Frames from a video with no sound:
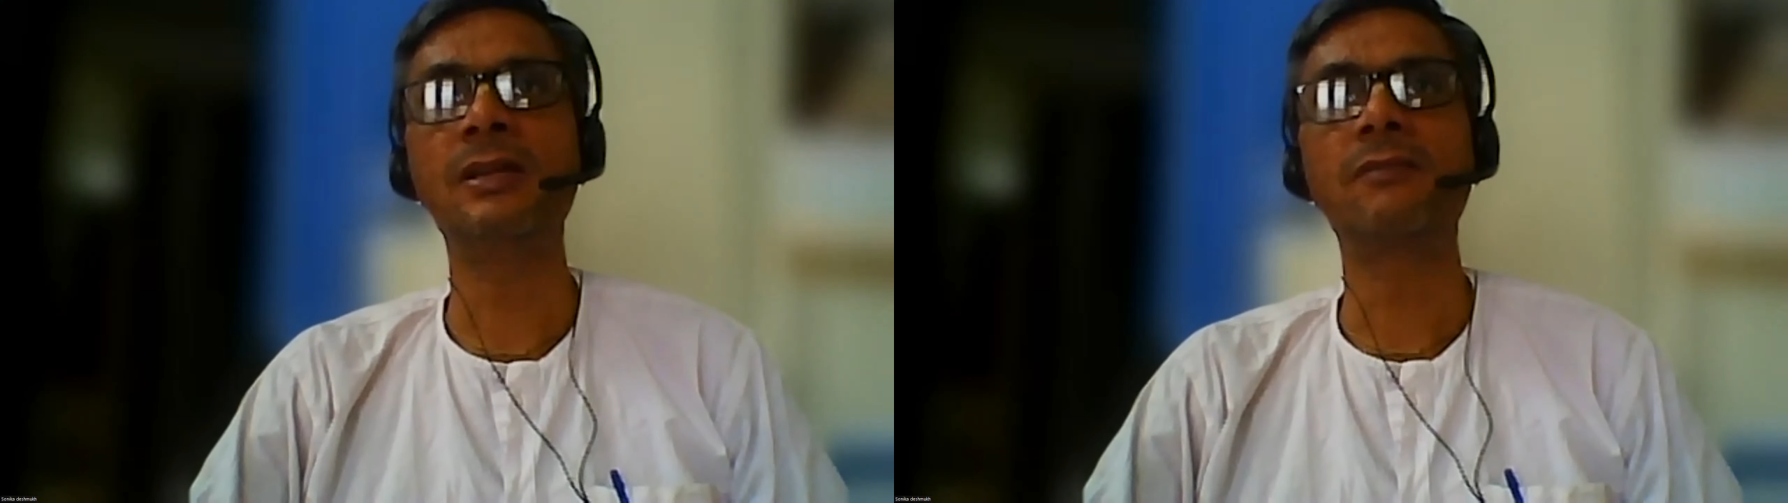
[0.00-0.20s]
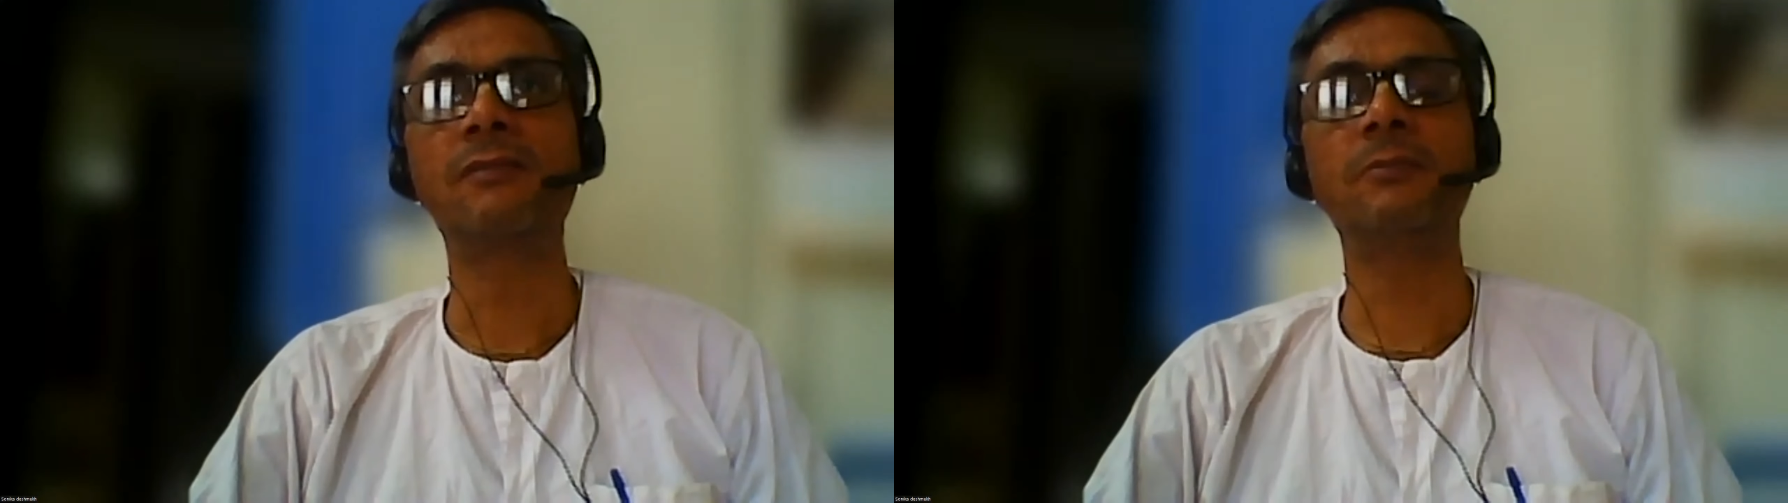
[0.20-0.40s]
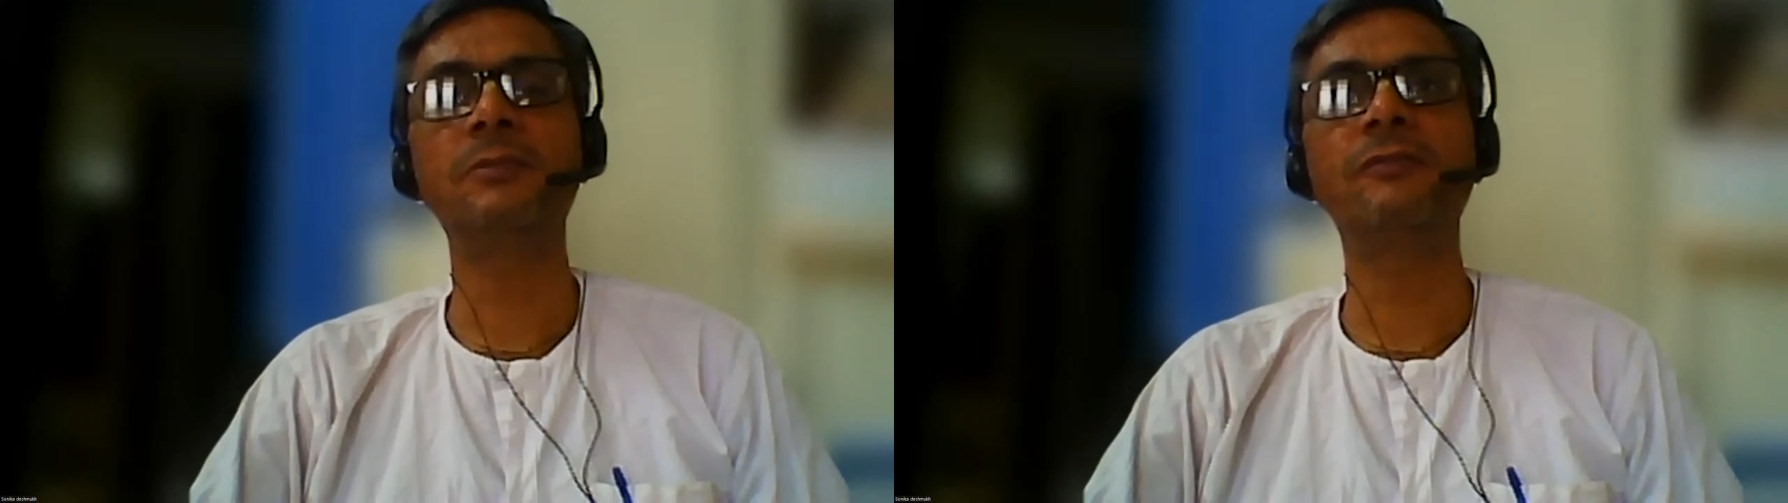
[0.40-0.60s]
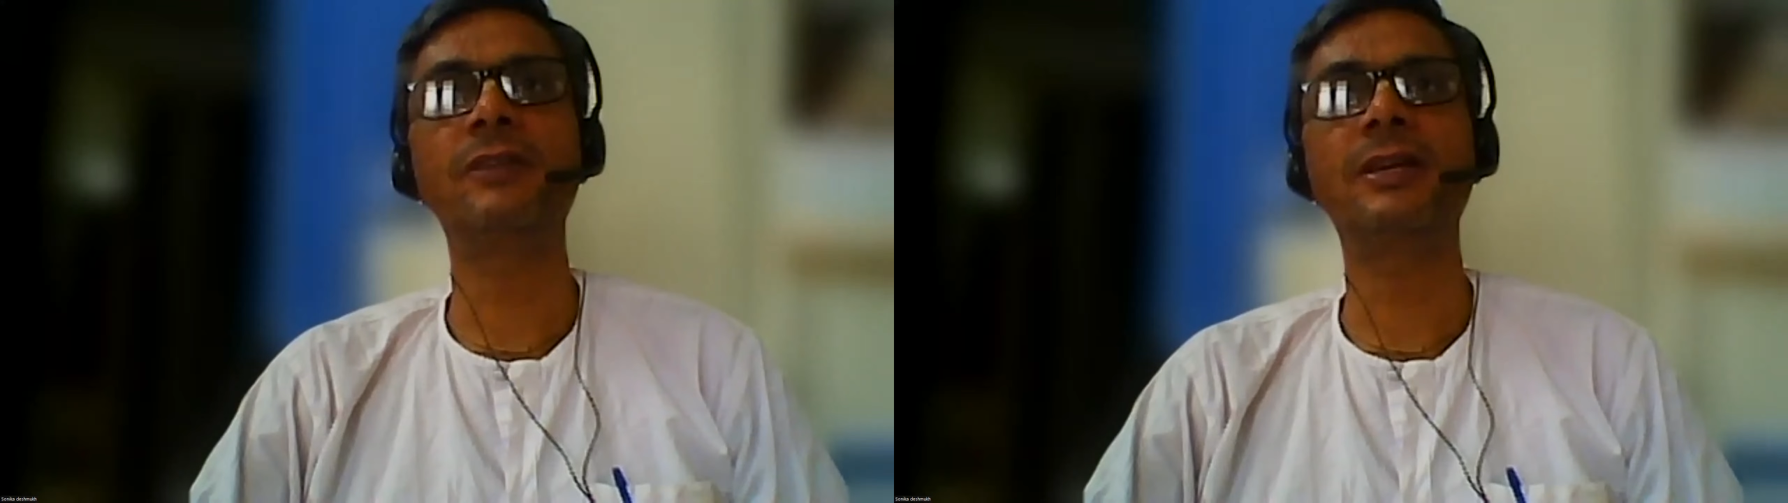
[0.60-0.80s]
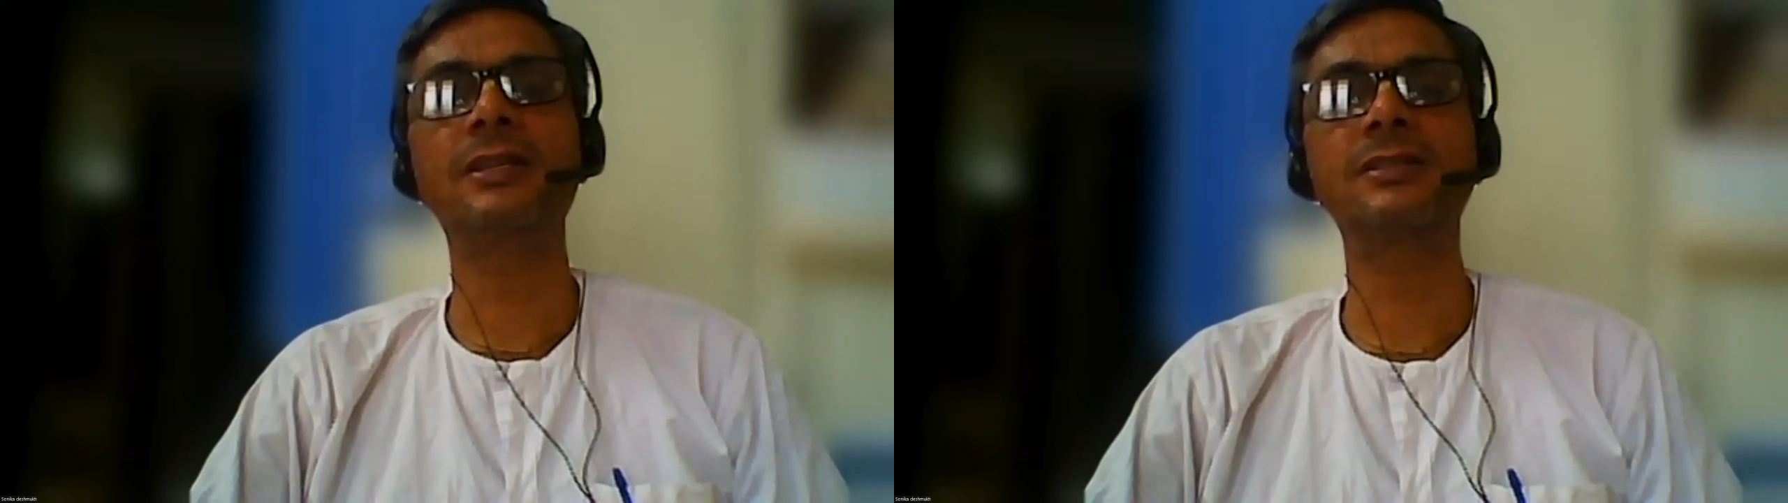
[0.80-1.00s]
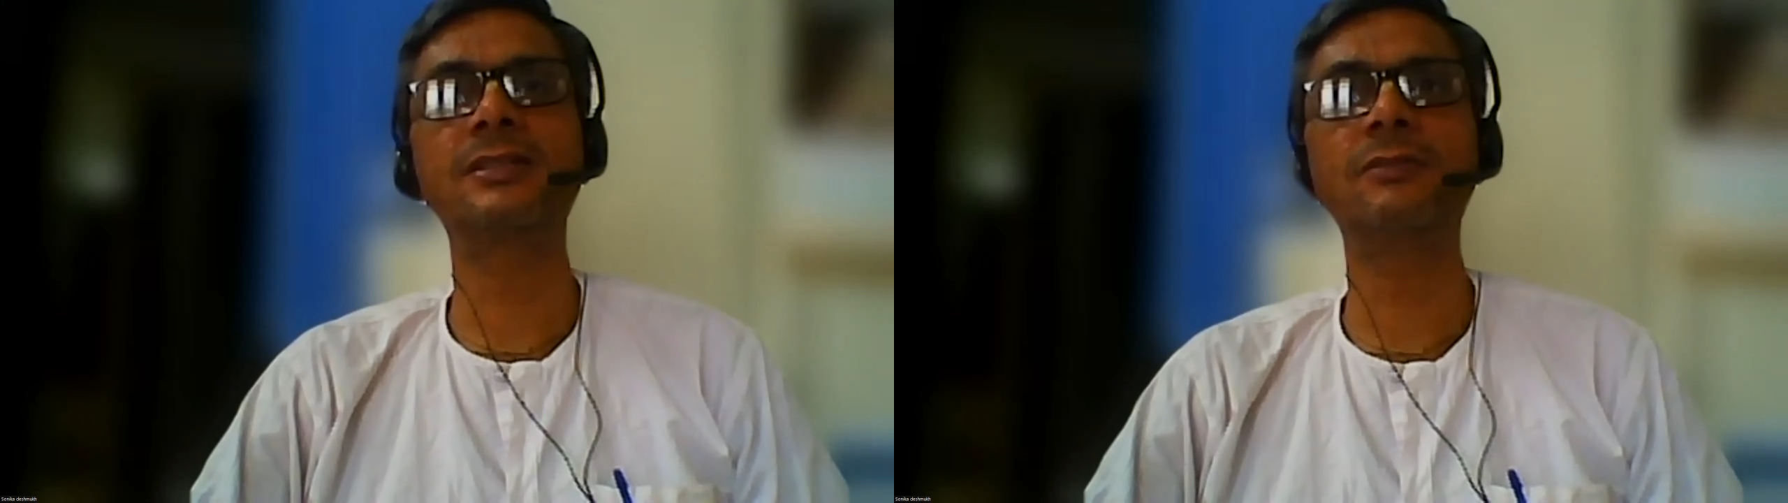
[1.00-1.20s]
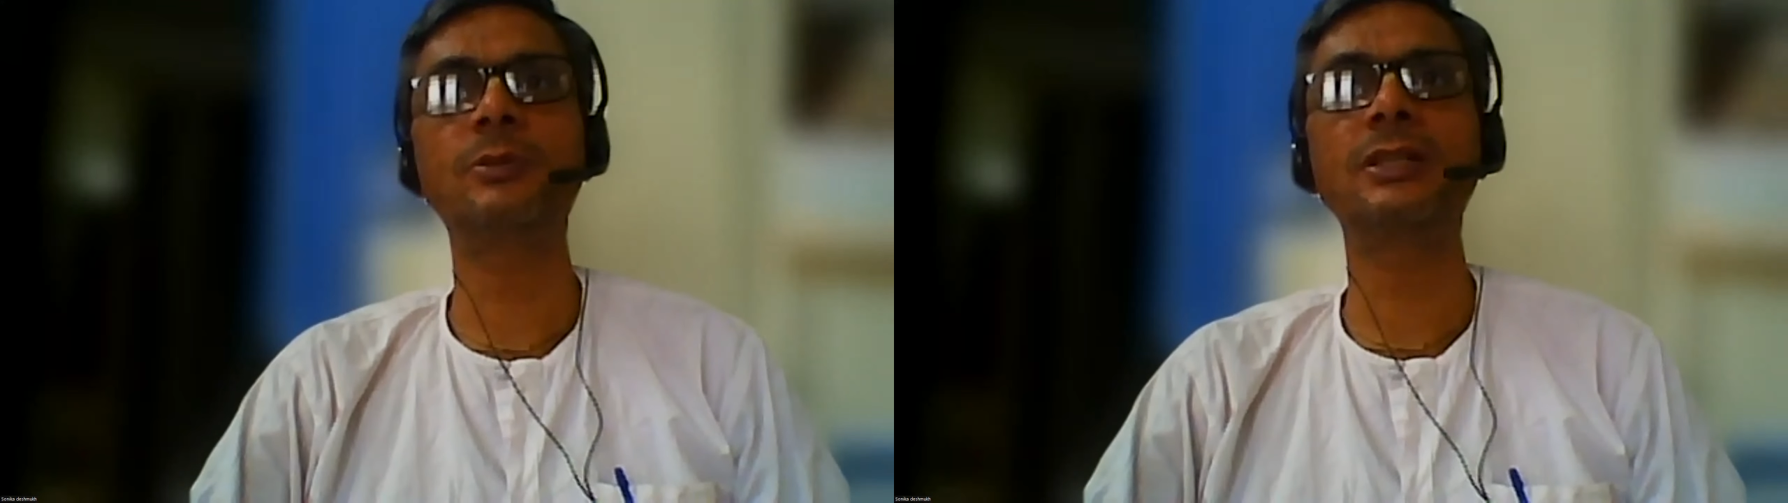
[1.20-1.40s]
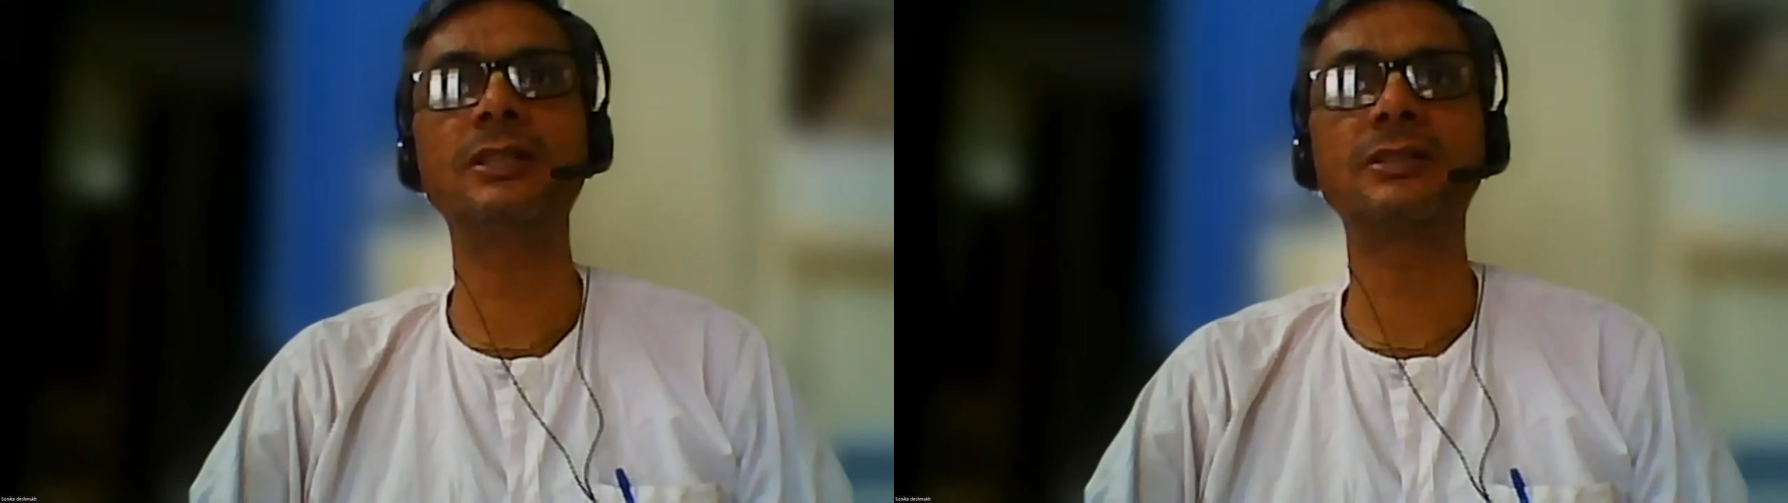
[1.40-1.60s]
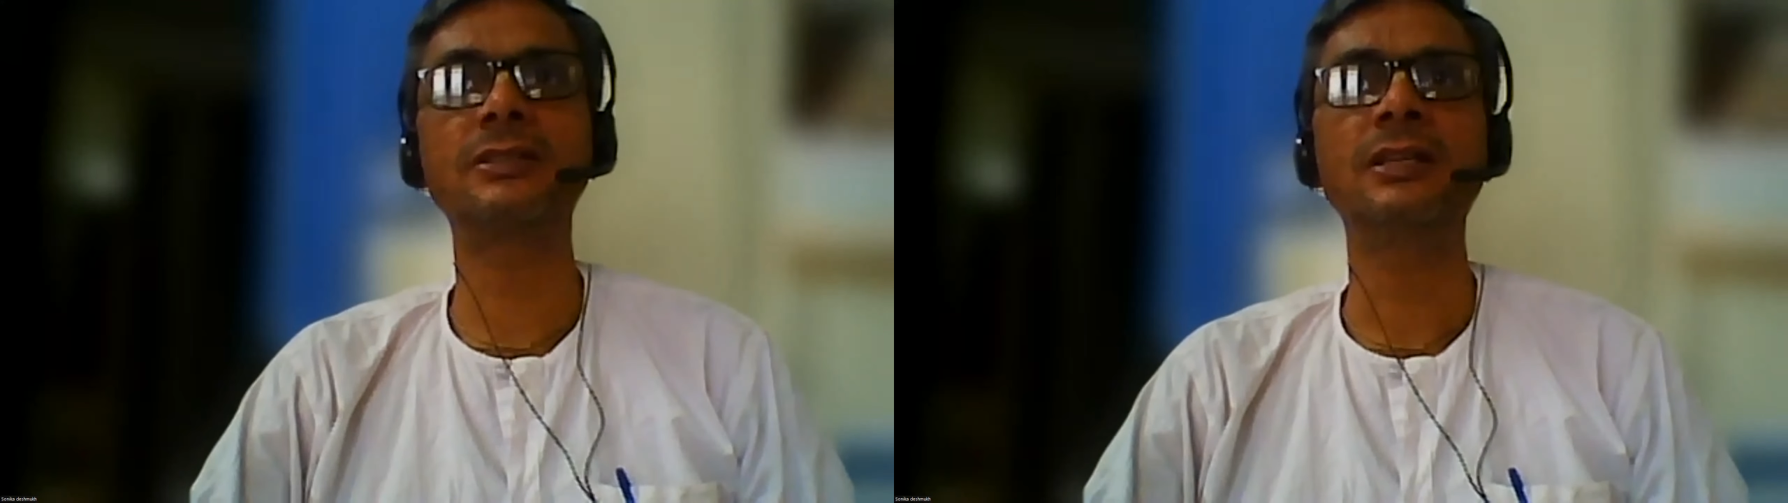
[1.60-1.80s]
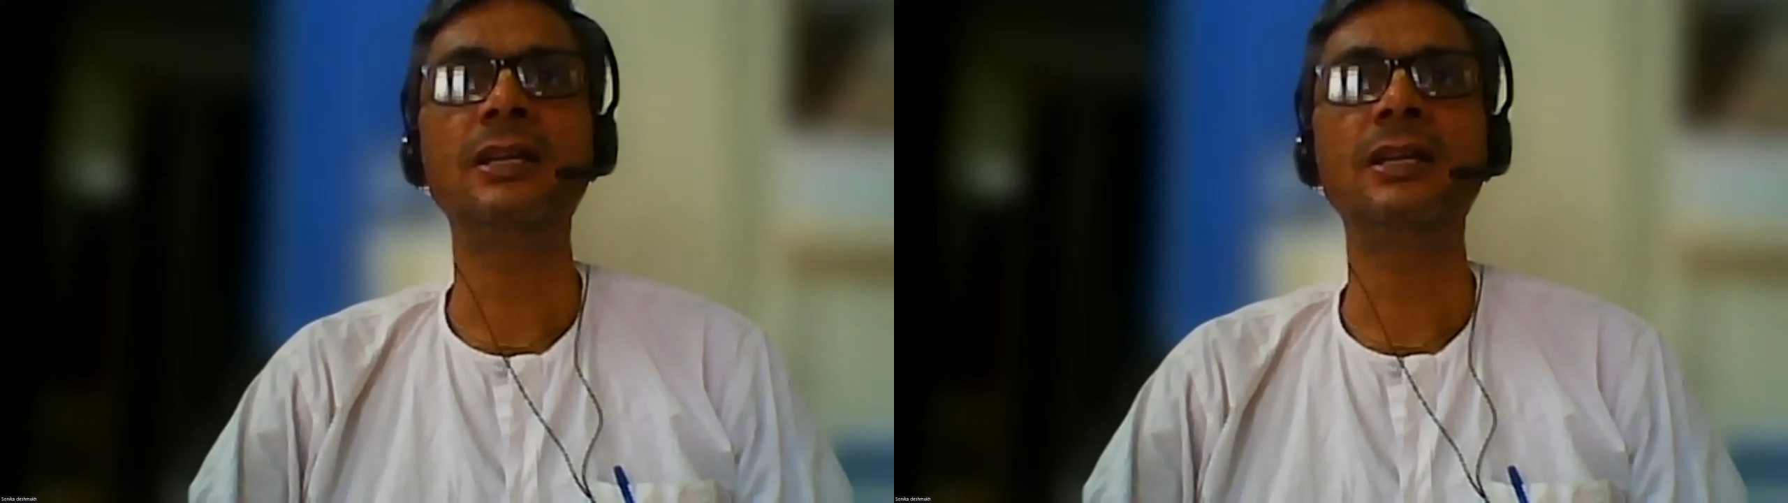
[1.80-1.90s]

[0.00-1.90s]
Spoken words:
from the various devotees